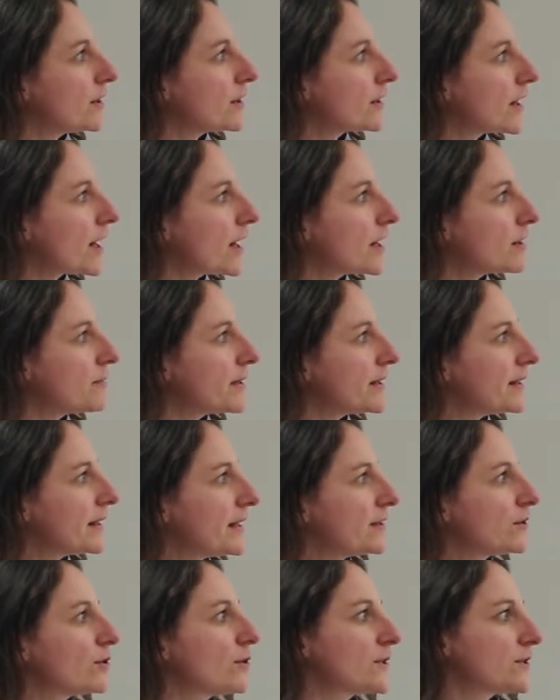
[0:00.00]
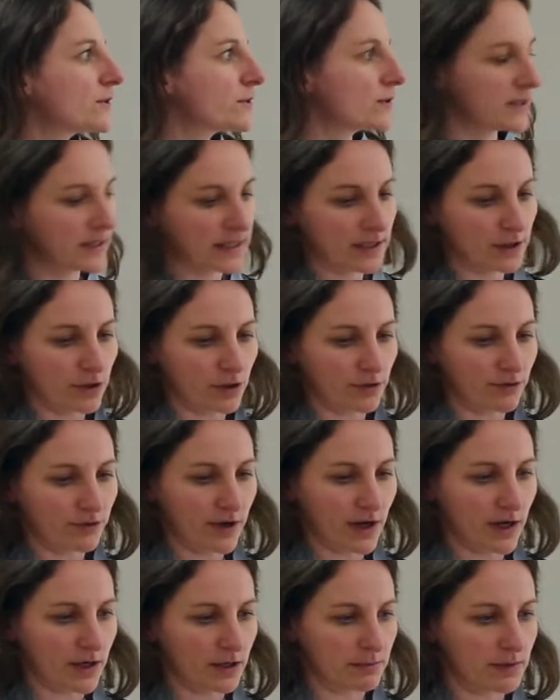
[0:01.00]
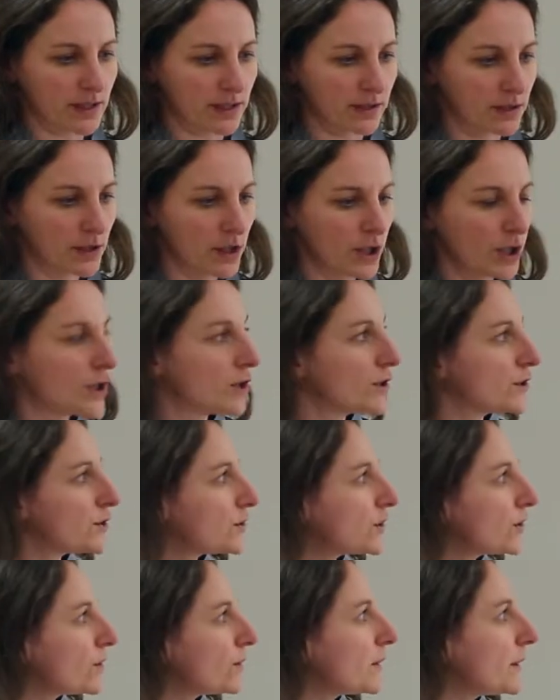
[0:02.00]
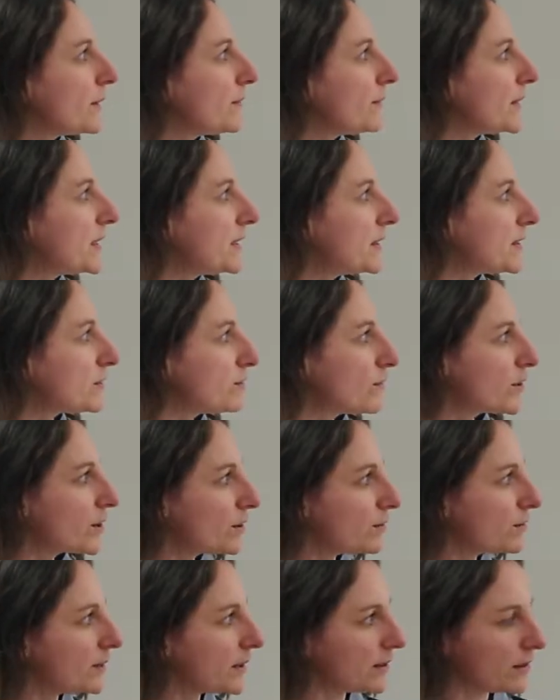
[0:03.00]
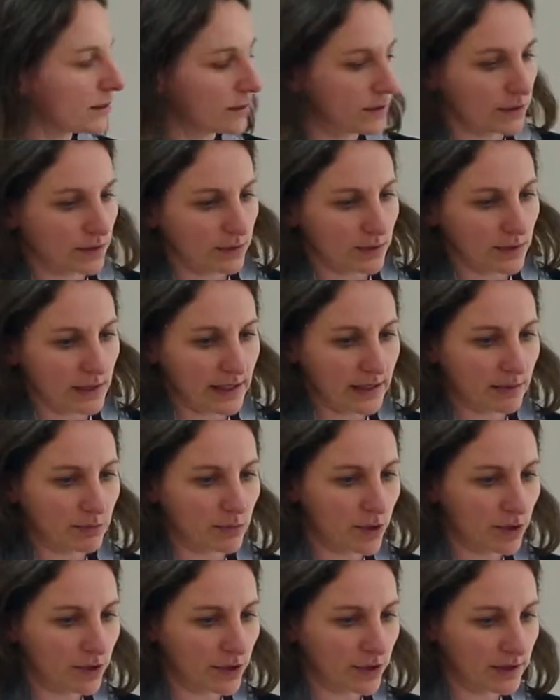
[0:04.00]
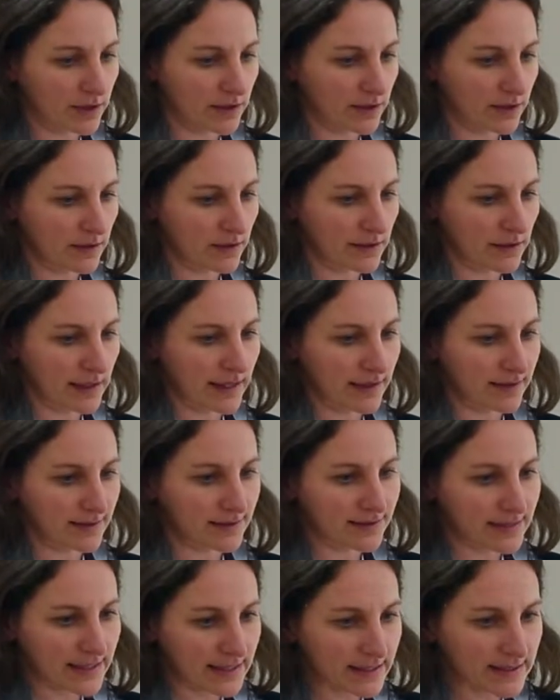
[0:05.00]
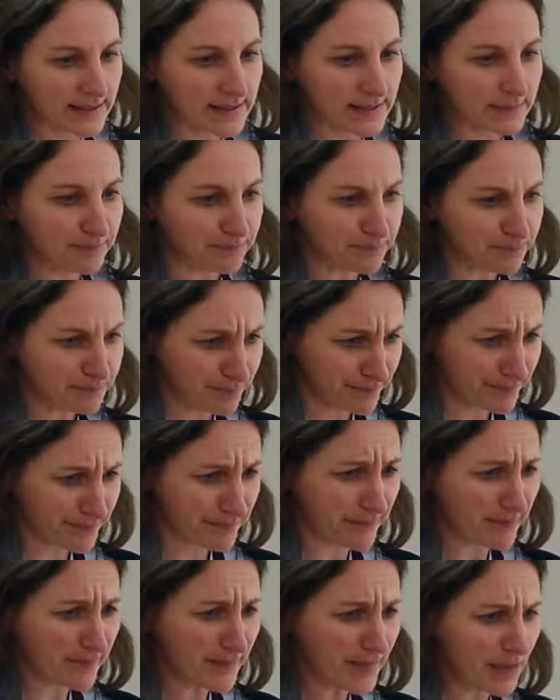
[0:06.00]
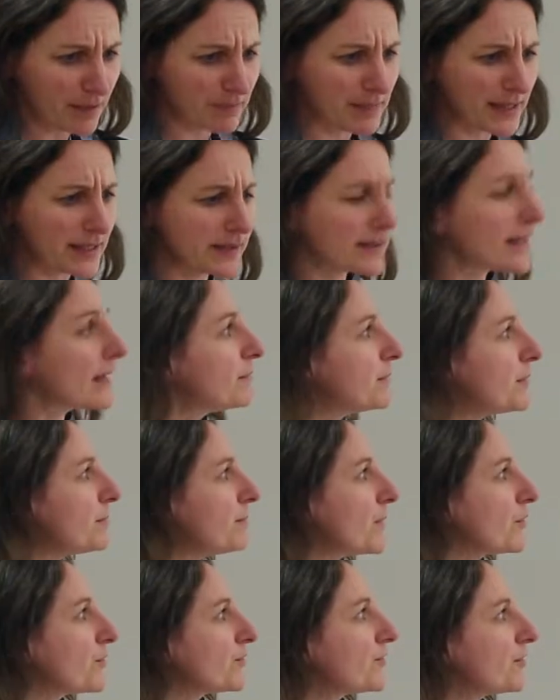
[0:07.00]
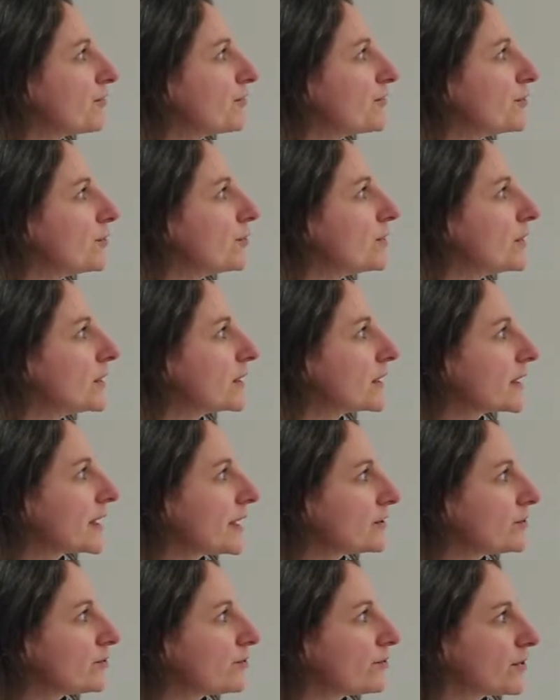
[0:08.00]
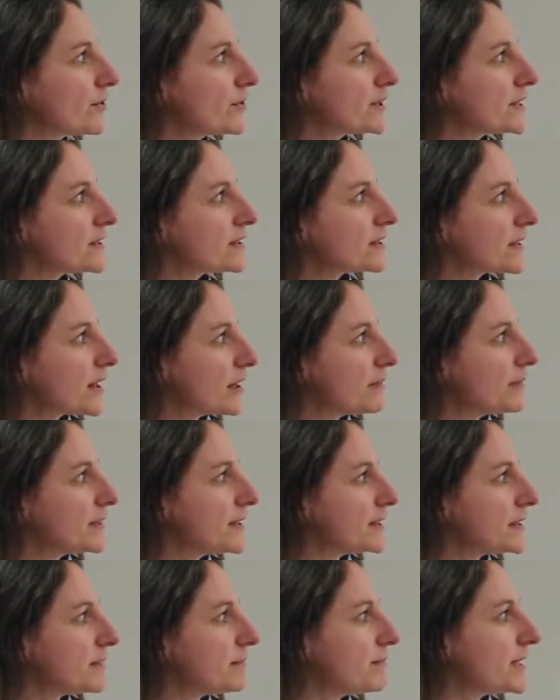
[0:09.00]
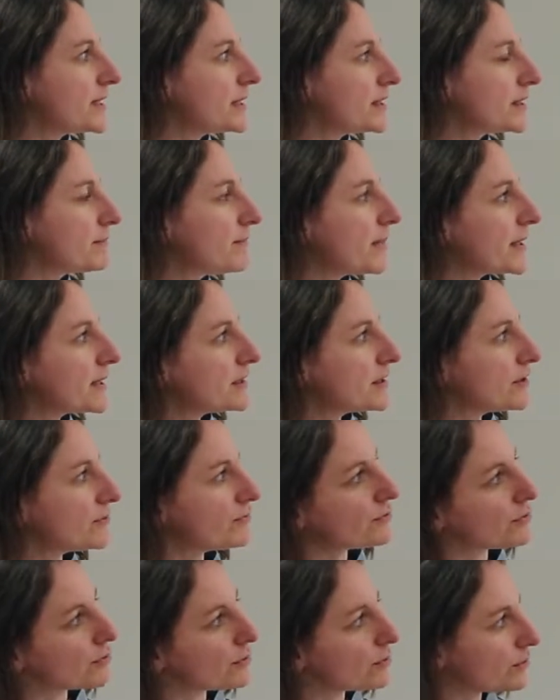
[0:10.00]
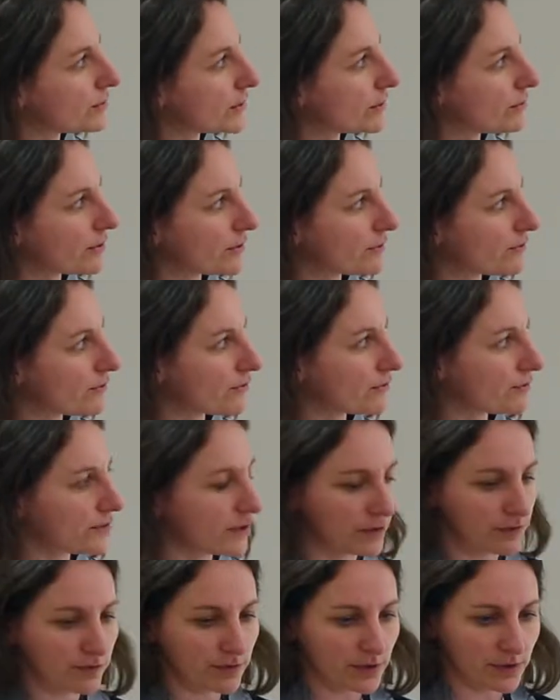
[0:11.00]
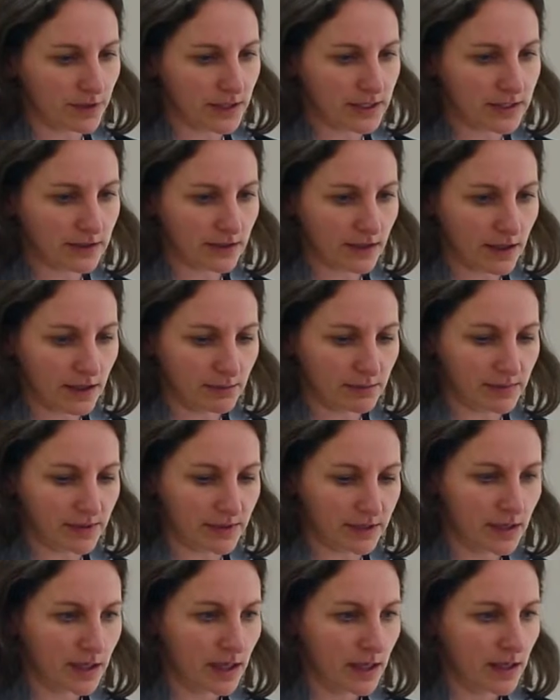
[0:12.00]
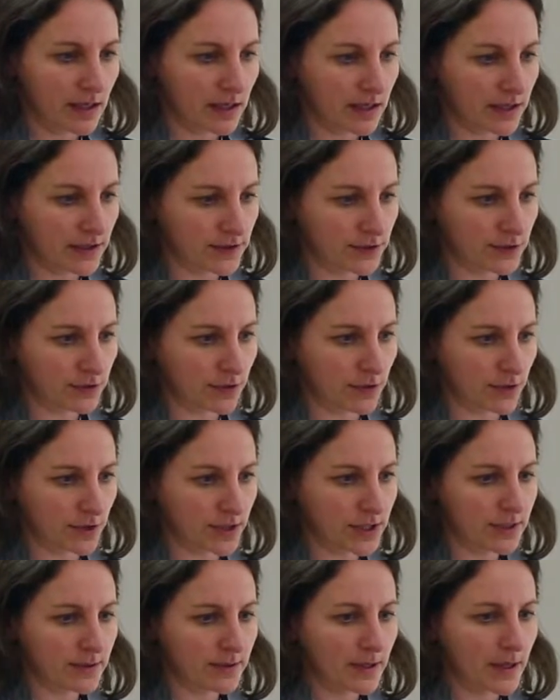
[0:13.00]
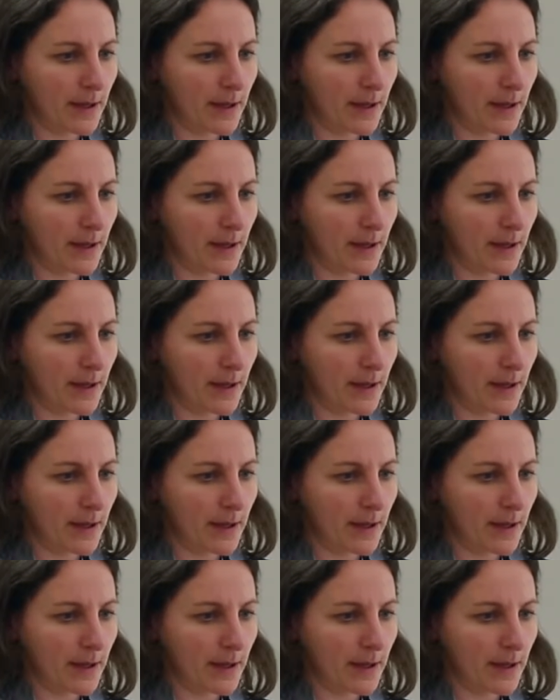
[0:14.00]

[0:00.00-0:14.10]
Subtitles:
carbon and also a sink of carbon. So in this model we rely more on the land sinks, but it can be both. If you cut the forest, carbon is emitted, but if you regrowth a forest, carbon is stored.